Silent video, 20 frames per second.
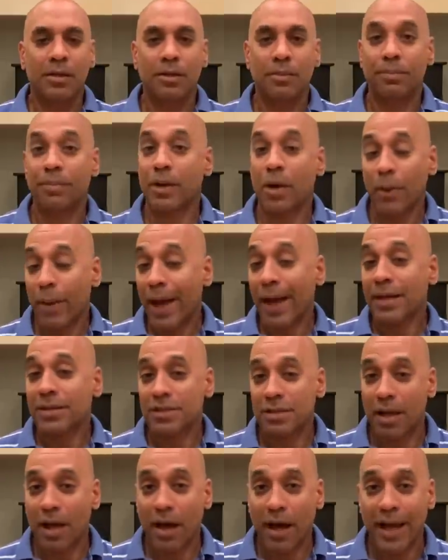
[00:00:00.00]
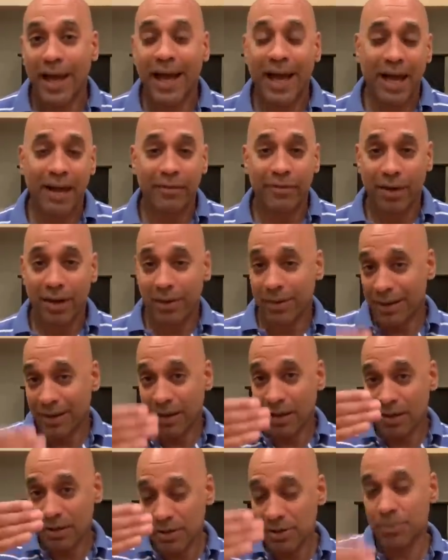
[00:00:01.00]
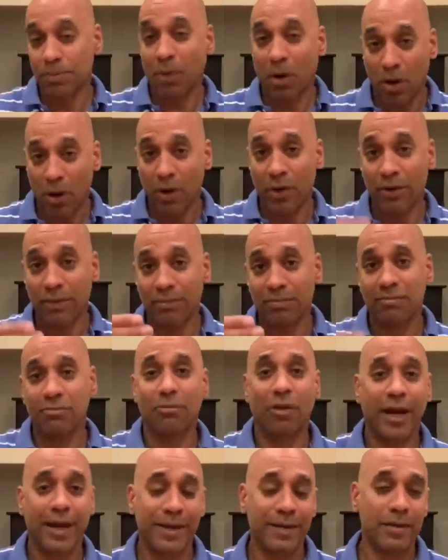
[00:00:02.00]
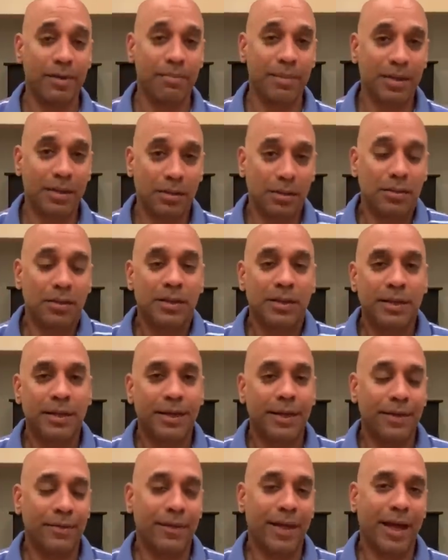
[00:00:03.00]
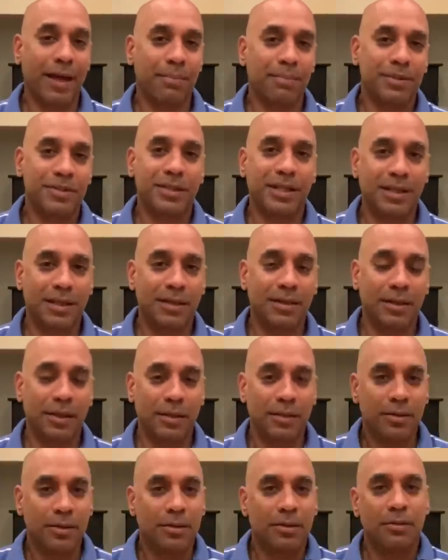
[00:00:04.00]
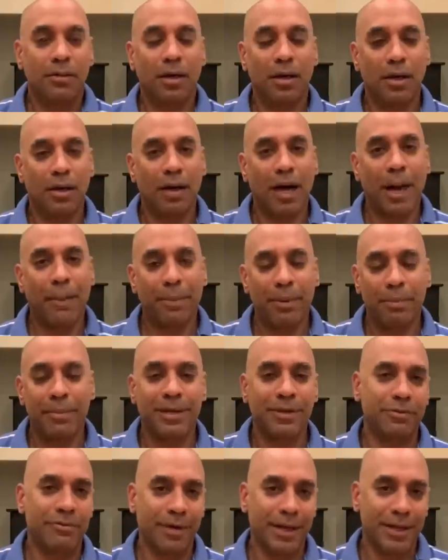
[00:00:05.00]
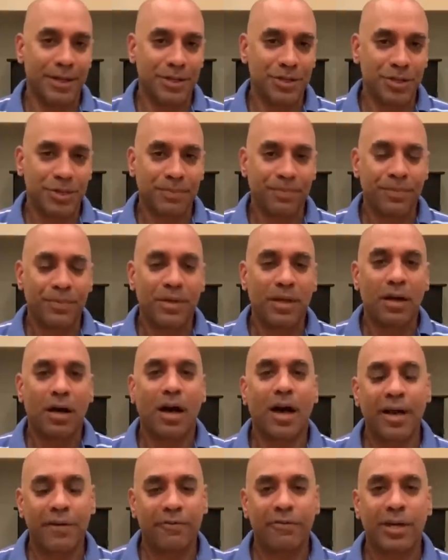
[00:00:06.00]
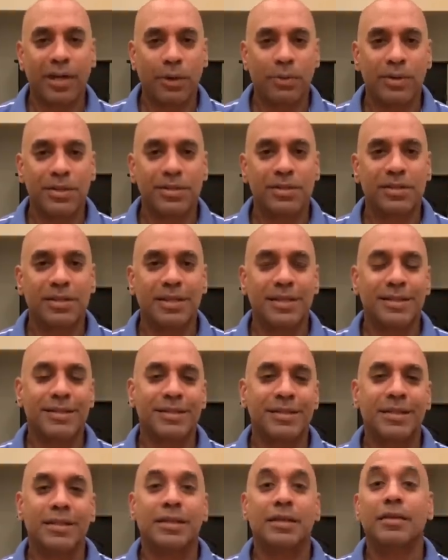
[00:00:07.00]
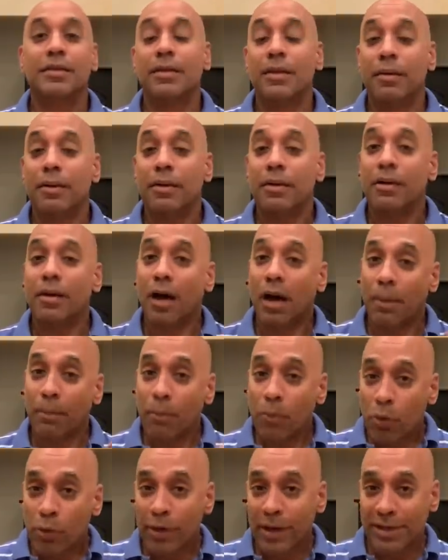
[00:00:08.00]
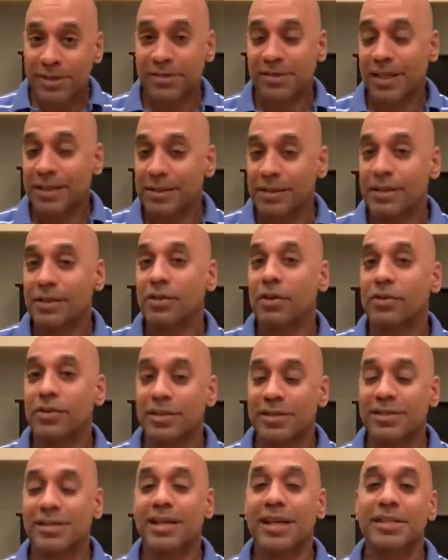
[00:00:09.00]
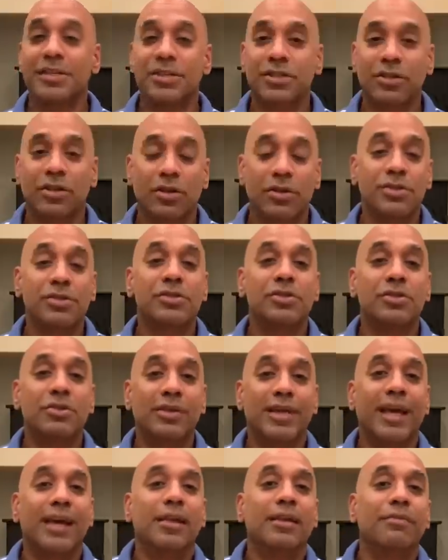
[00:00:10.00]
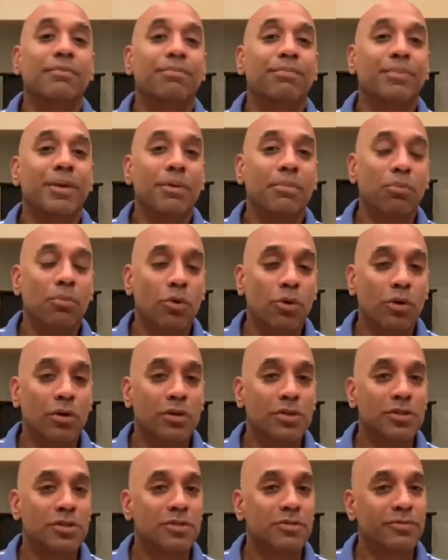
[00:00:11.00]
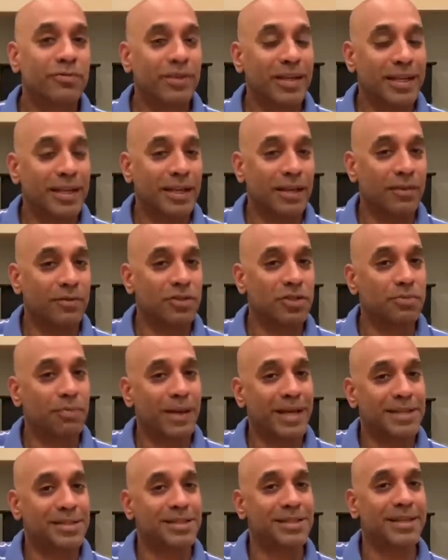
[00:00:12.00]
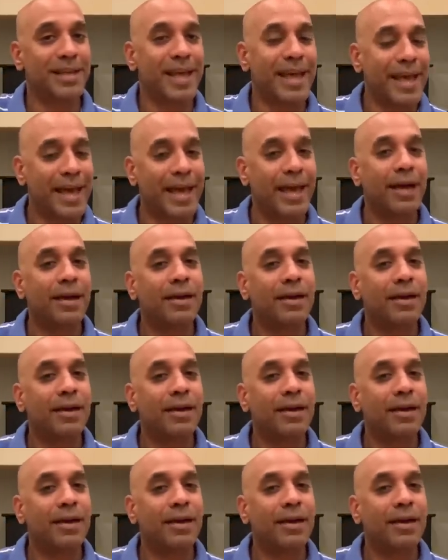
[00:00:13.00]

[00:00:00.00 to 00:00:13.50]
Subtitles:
Proacts that I have, I think, are spot on, right in the middle in that particular upper mid range. High frequencies are more extended on the Celestions. You get a bit more feeling of space and air.